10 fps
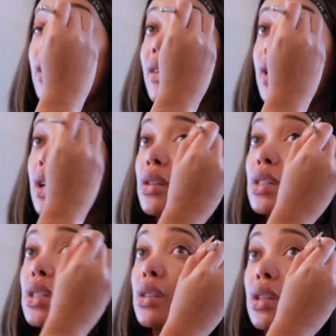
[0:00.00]
That video
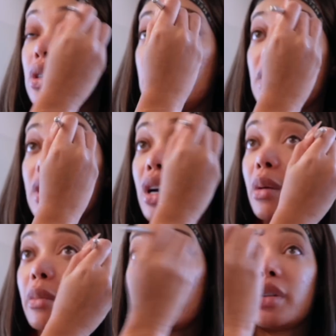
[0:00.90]
still does
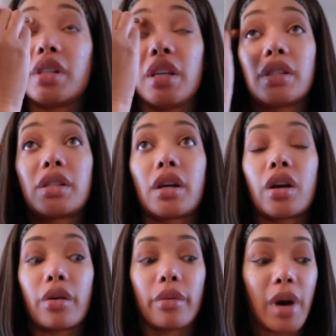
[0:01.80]
numbers. It's
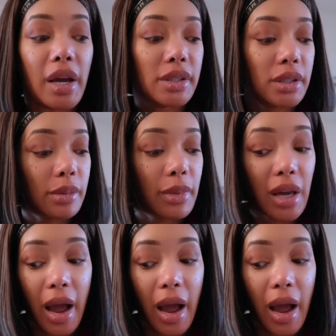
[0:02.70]
crazy to me.